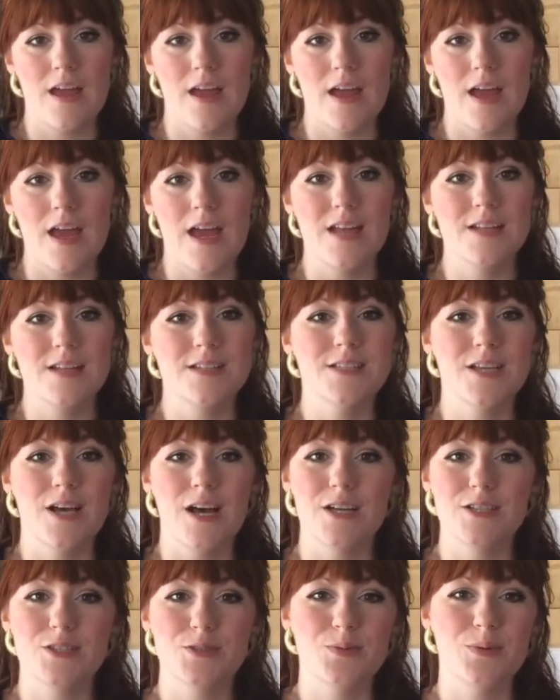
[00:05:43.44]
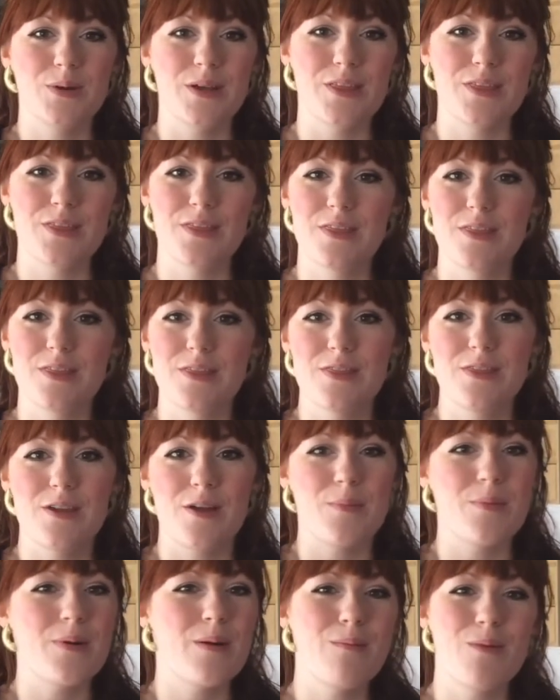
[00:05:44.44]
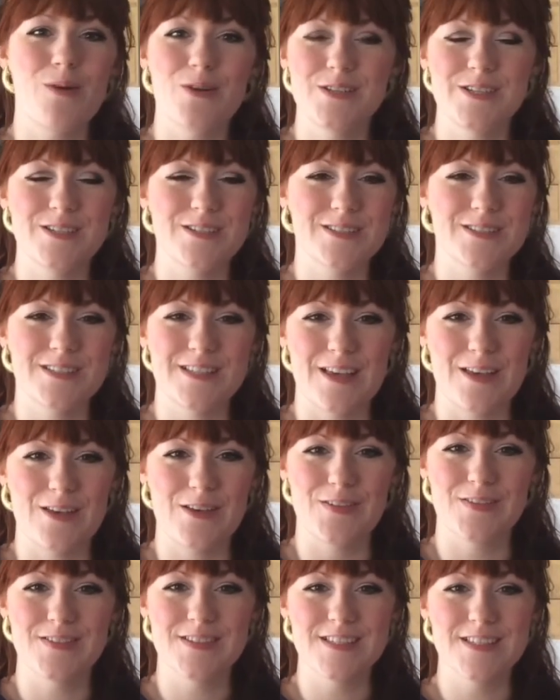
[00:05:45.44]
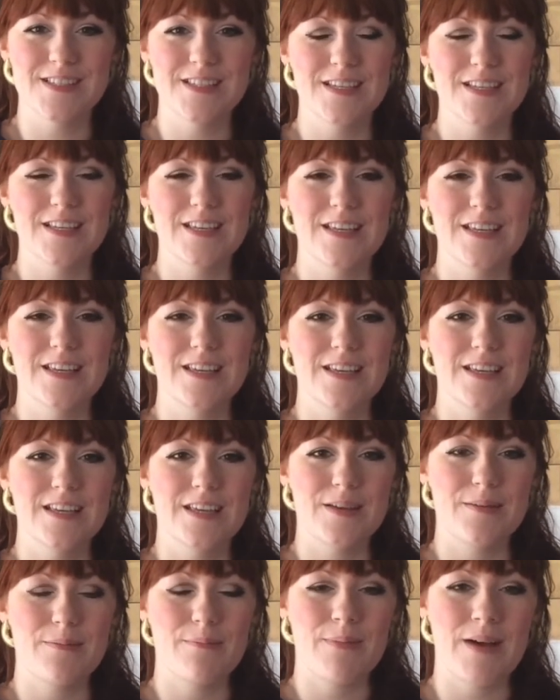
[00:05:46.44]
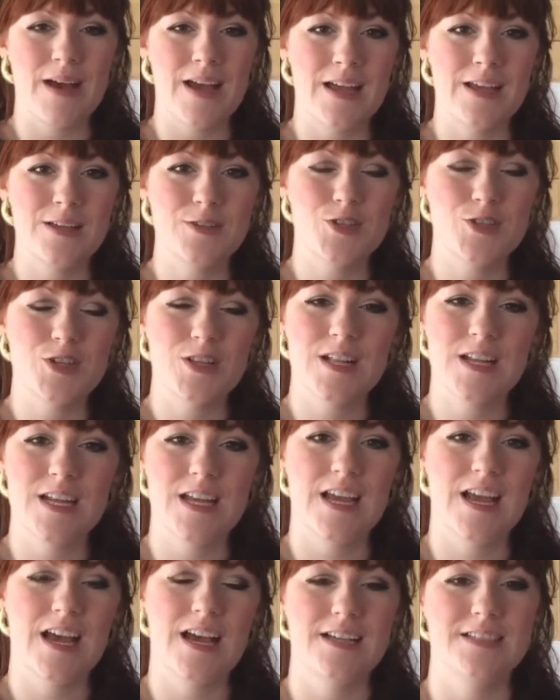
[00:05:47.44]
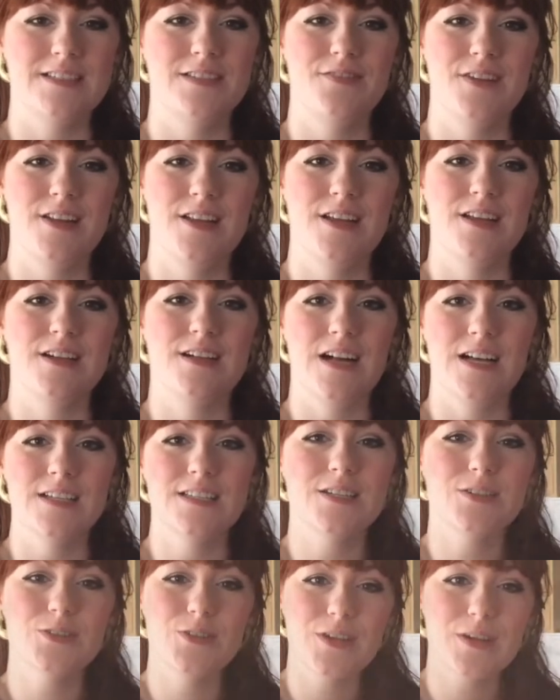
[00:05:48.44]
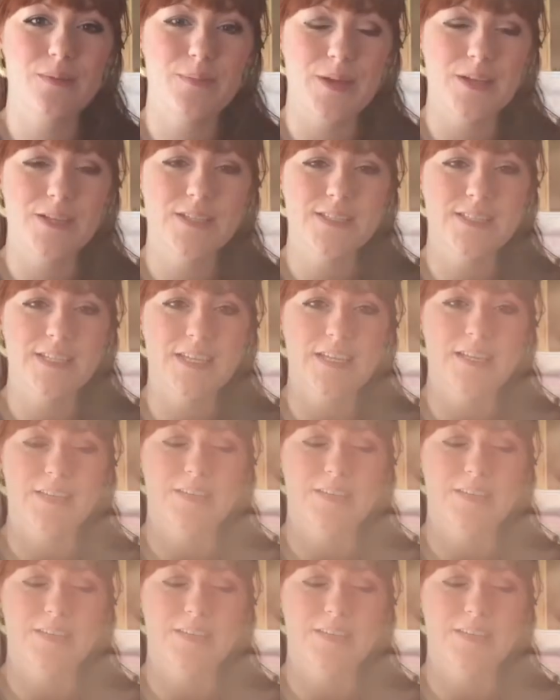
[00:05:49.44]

in touch with their primordial selves. My jewellery has a very classic look about it.